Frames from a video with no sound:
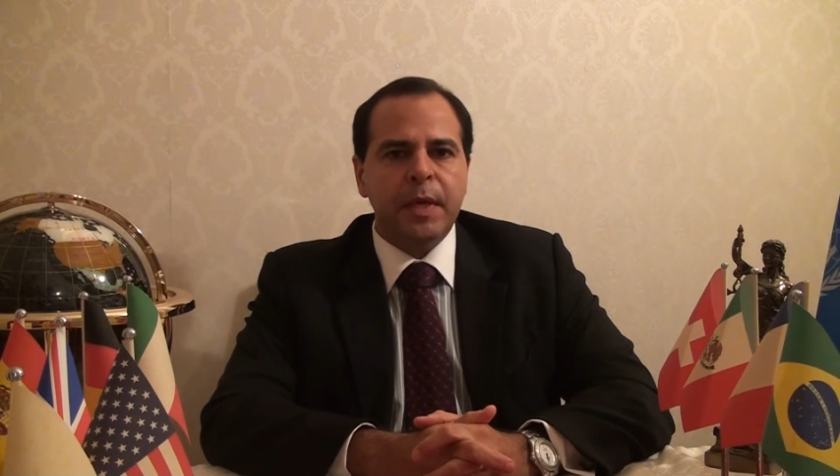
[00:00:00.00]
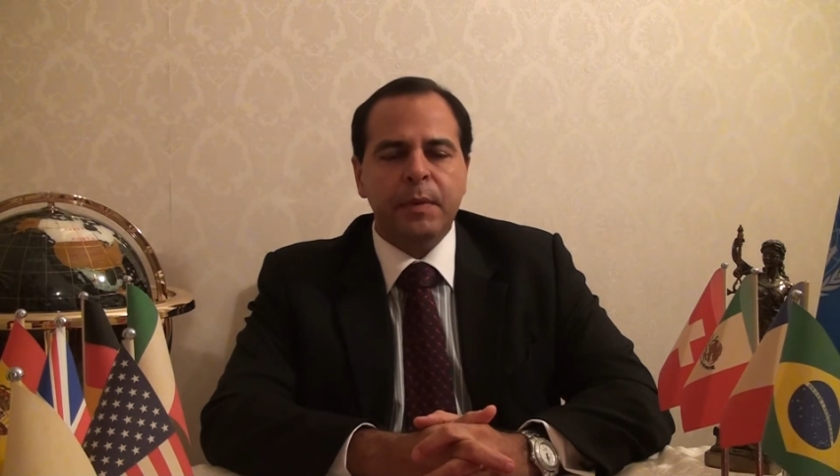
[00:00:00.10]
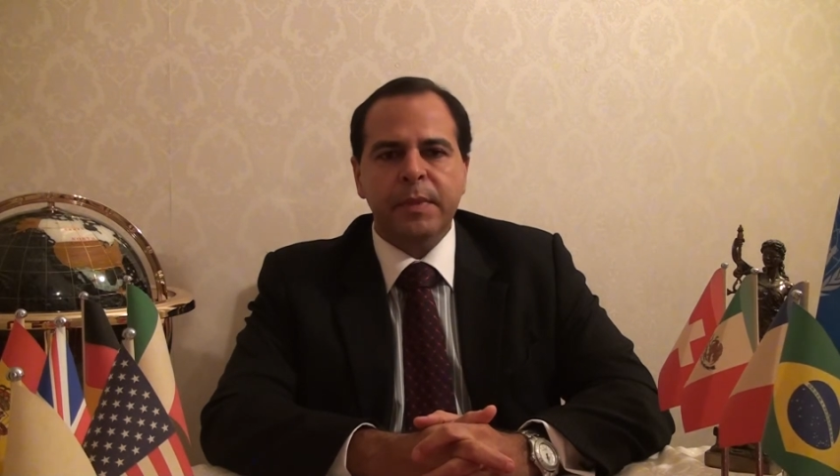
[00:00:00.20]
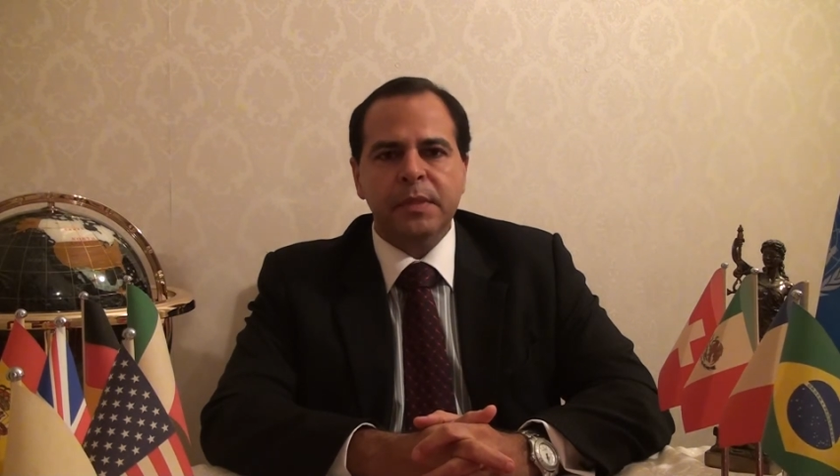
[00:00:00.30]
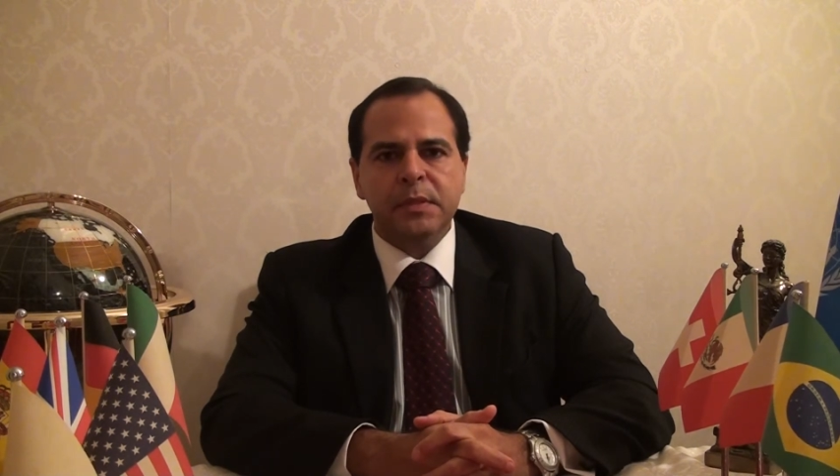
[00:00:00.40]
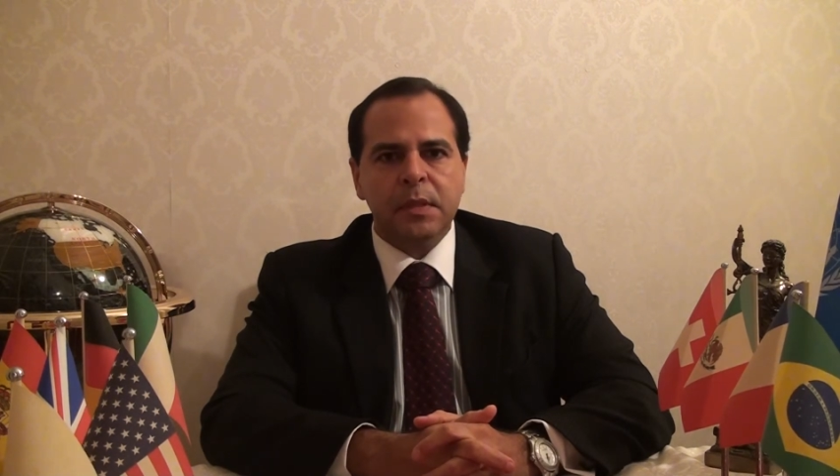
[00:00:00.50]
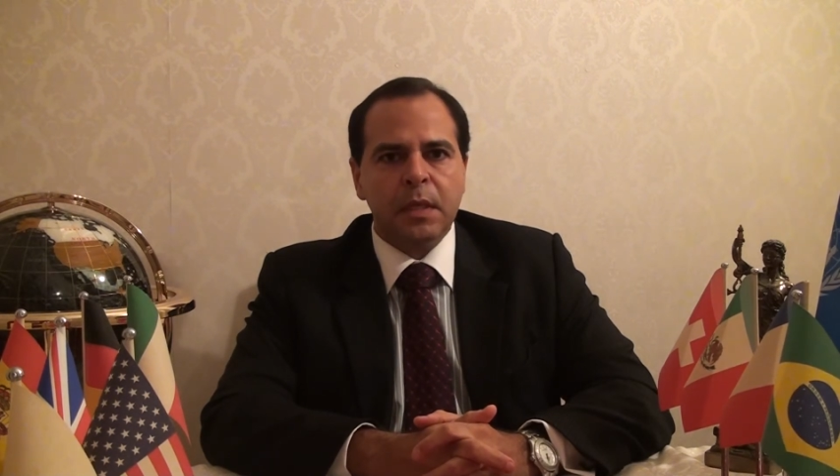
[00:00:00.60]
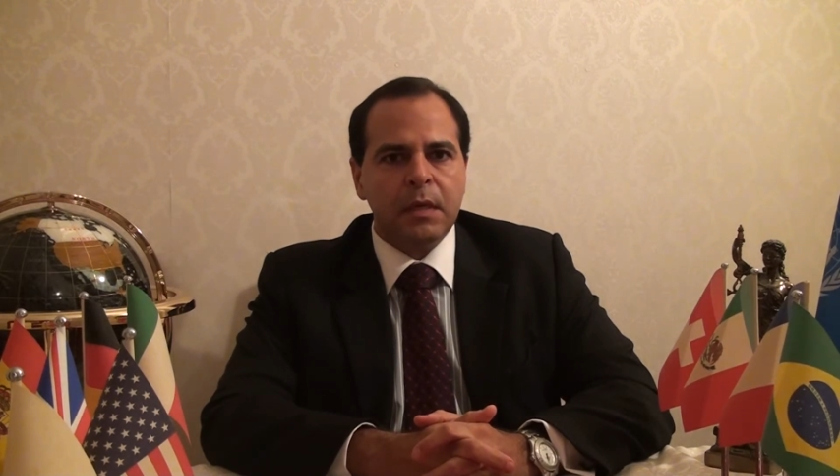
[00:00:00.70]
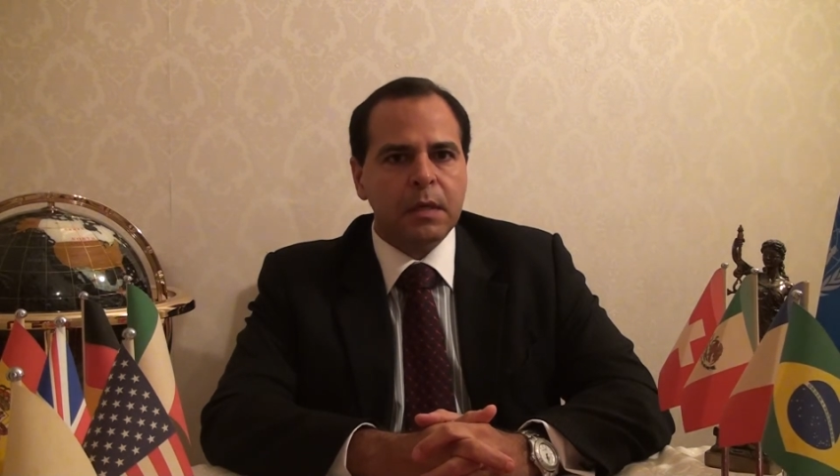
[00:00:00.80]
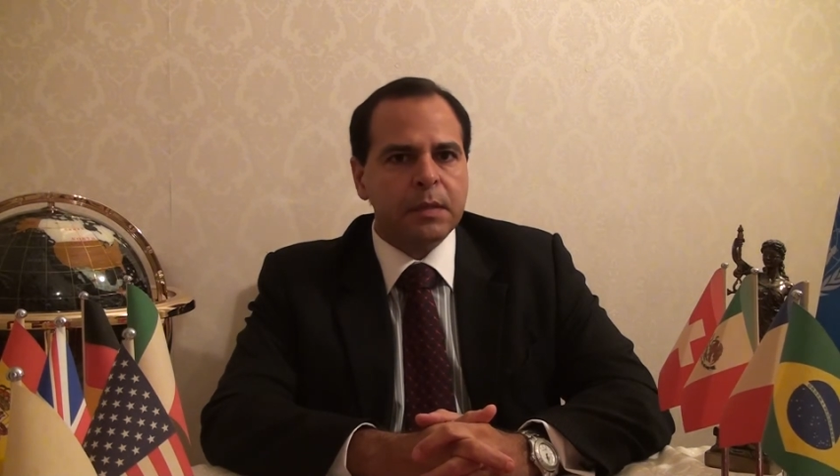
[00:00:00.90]
payments,
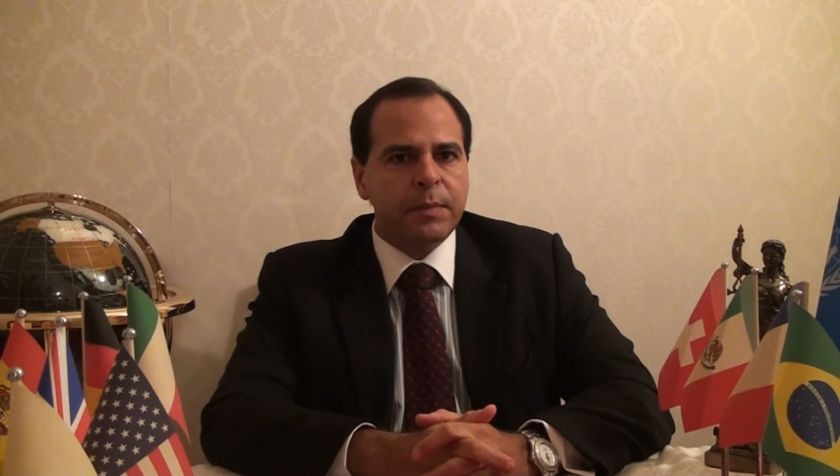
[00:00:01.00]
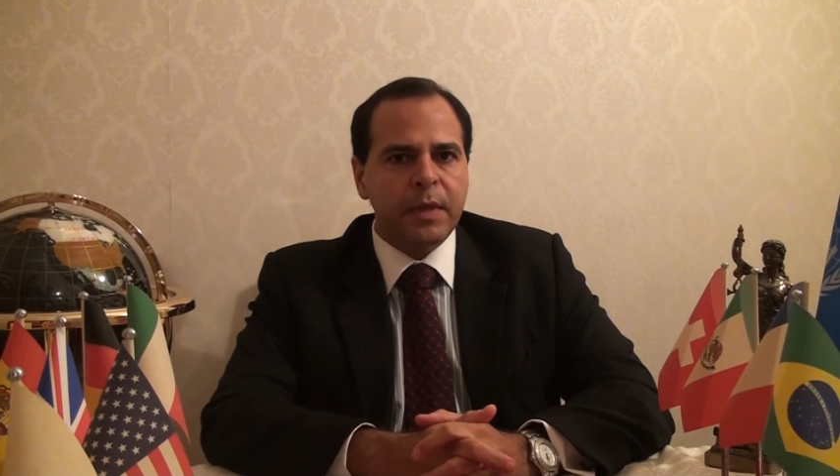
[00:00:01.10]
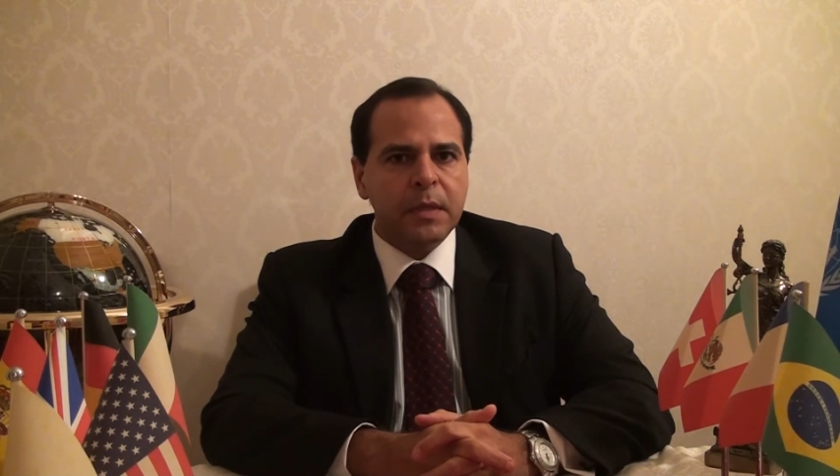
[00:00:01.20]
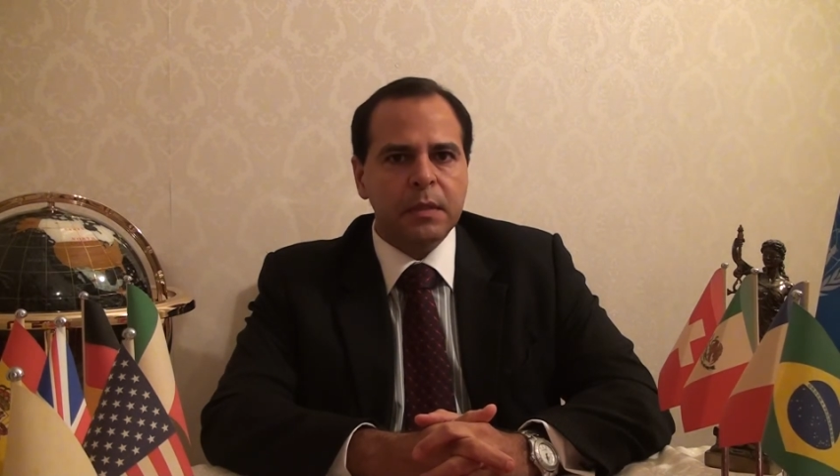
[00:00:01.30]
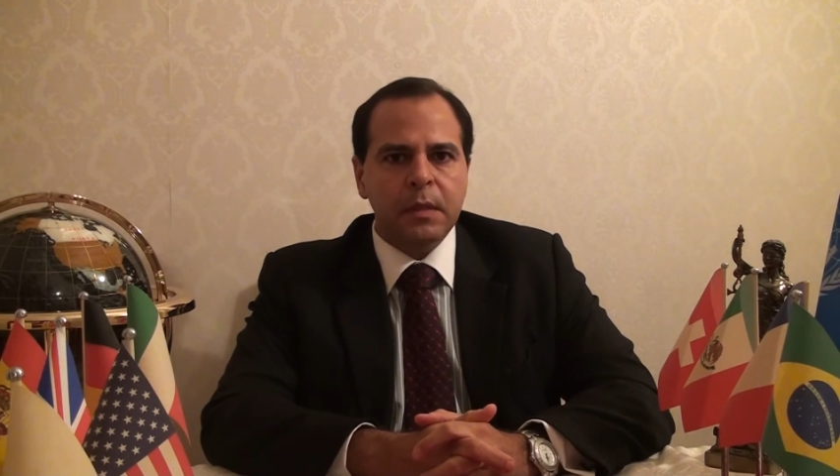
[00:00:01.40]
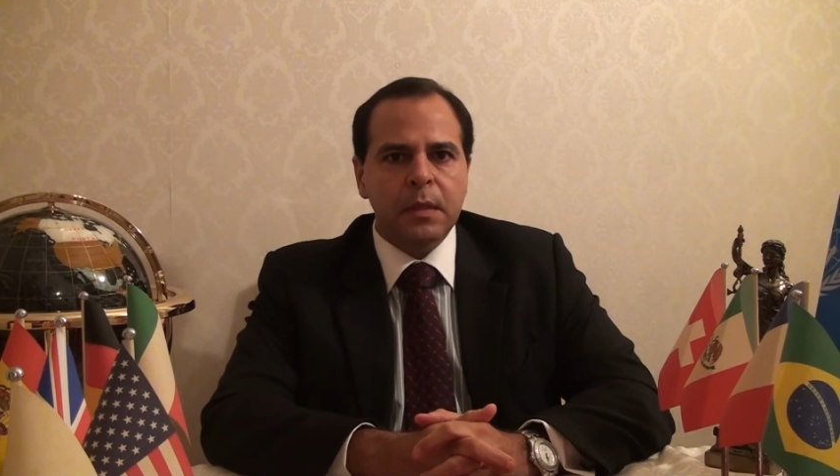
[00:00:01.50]
cannot make